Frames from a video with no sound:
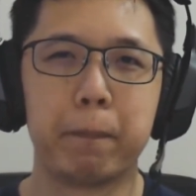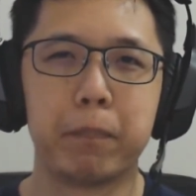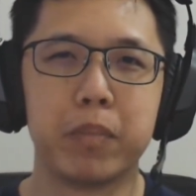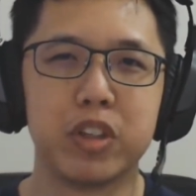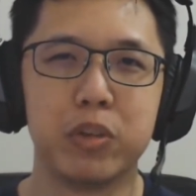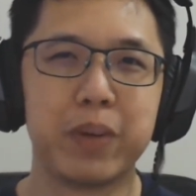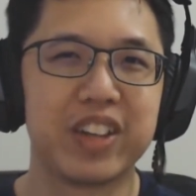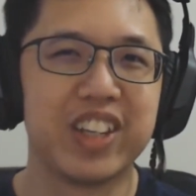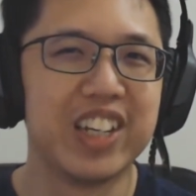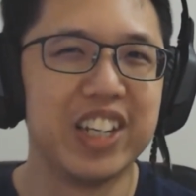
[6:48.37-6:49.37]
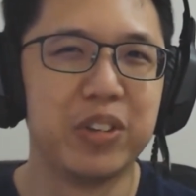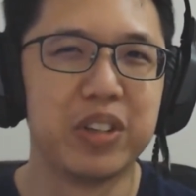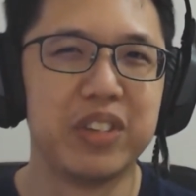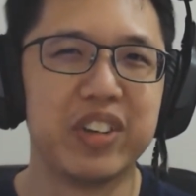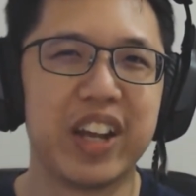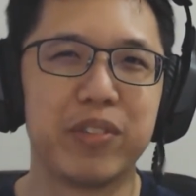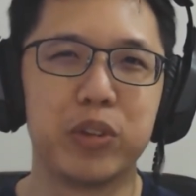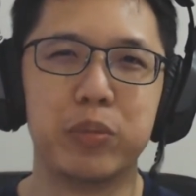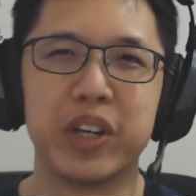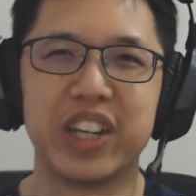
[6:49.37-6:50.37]
You practically don't even have to
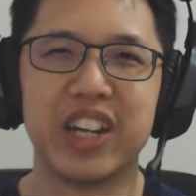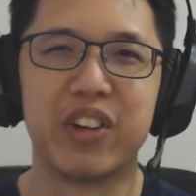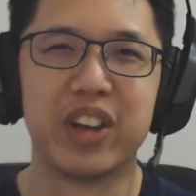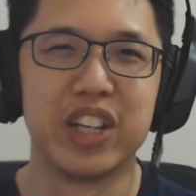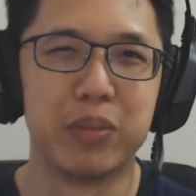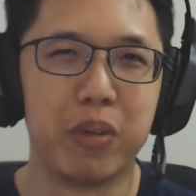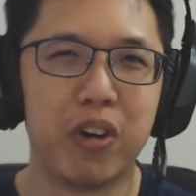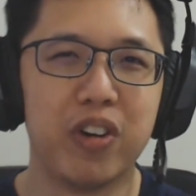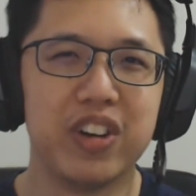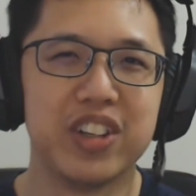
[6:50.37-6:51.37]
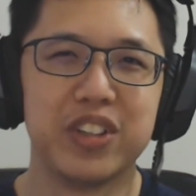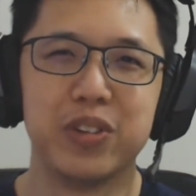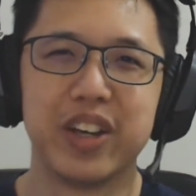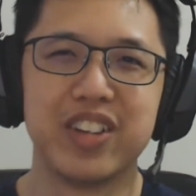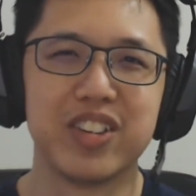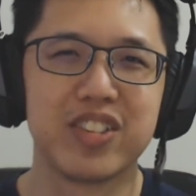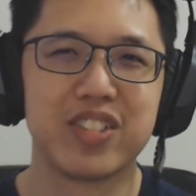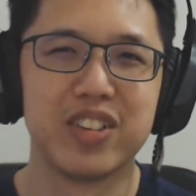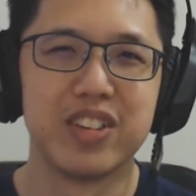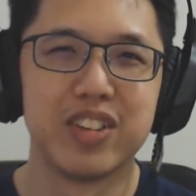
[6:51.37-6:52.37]
bring it out anymore. You can just
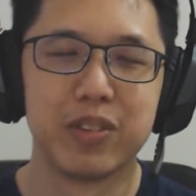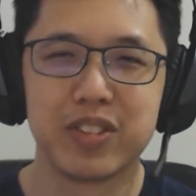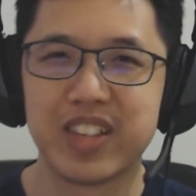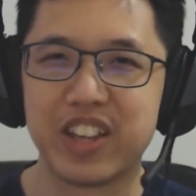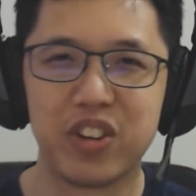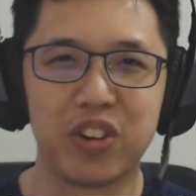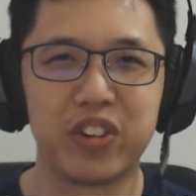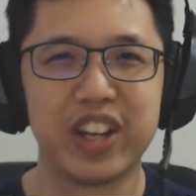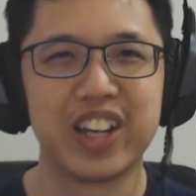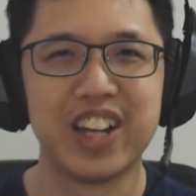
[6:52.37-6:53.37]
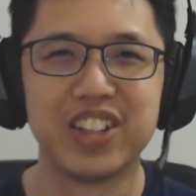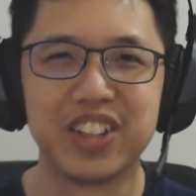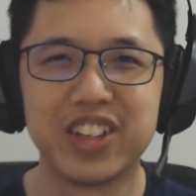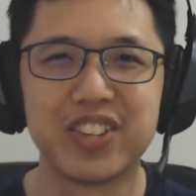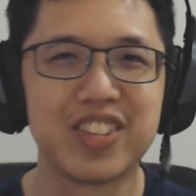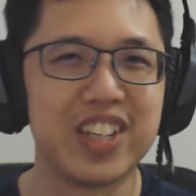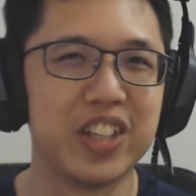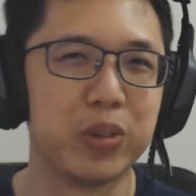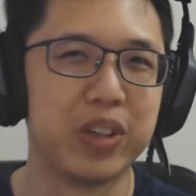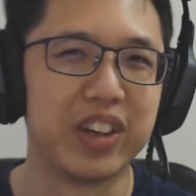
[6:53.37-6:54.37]
set your credit card details
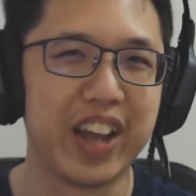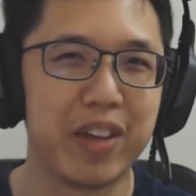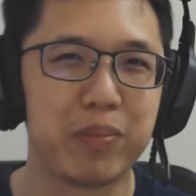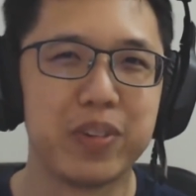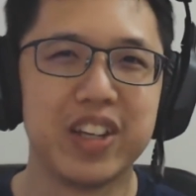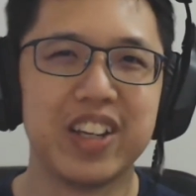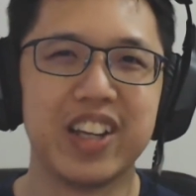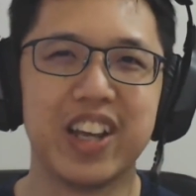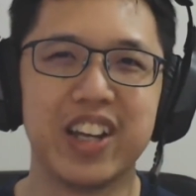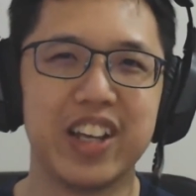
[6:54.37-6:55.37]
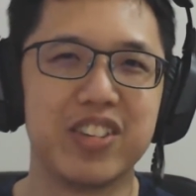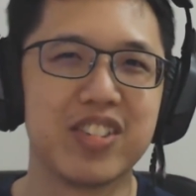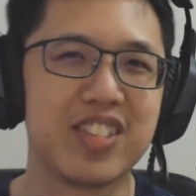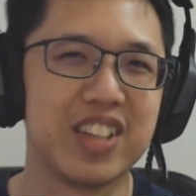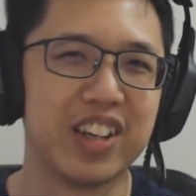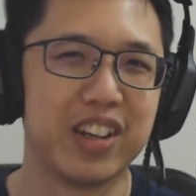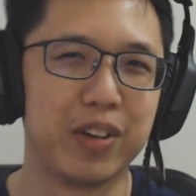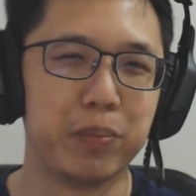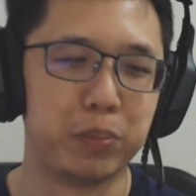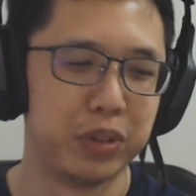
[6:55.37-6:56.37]
into the app and then just
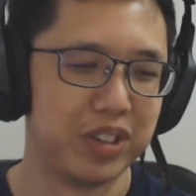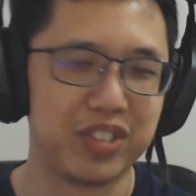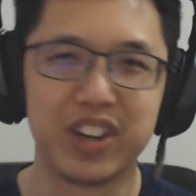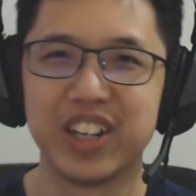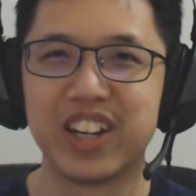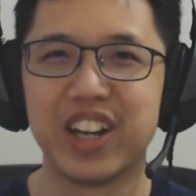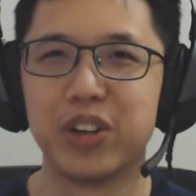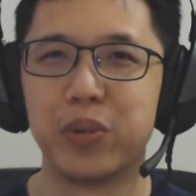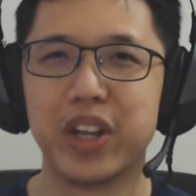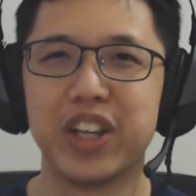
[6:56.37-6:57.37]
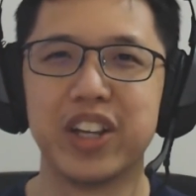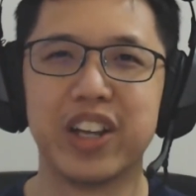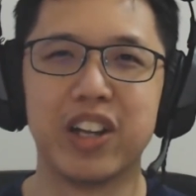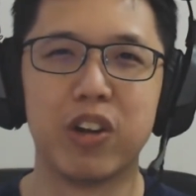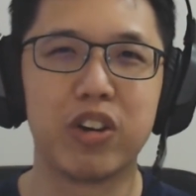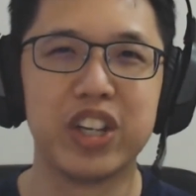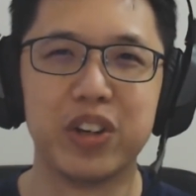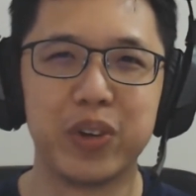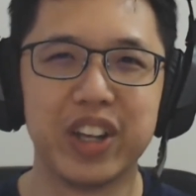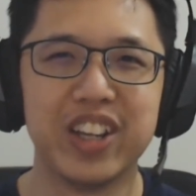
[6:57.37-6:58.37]
put this credit card away, lock it
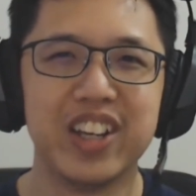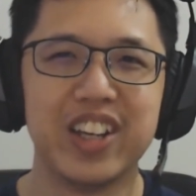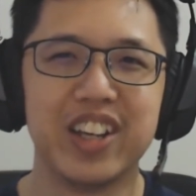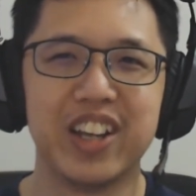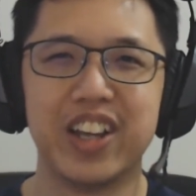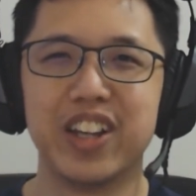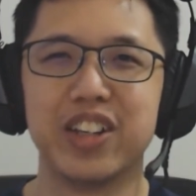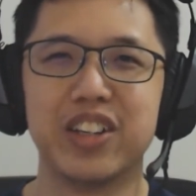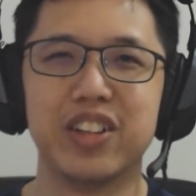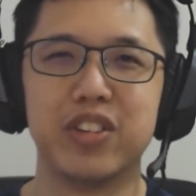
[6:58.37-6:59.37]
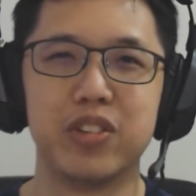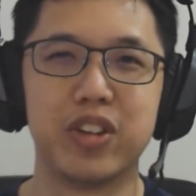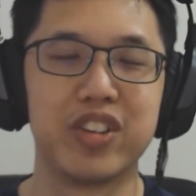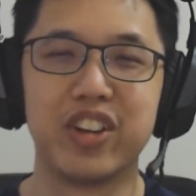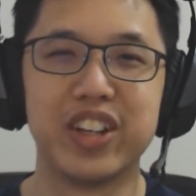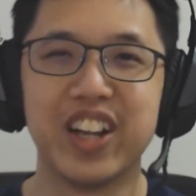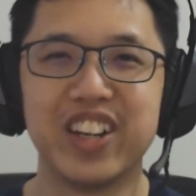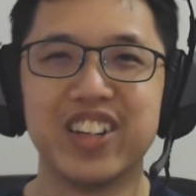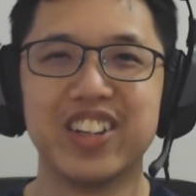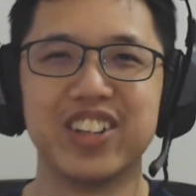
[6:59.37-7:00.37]
away, and you're done.
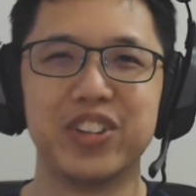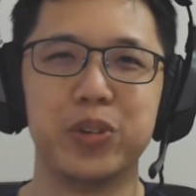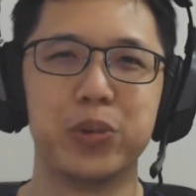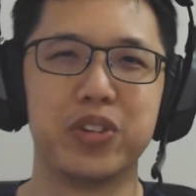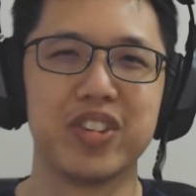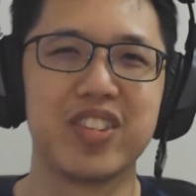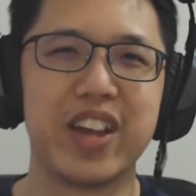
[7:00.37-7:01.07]
You just have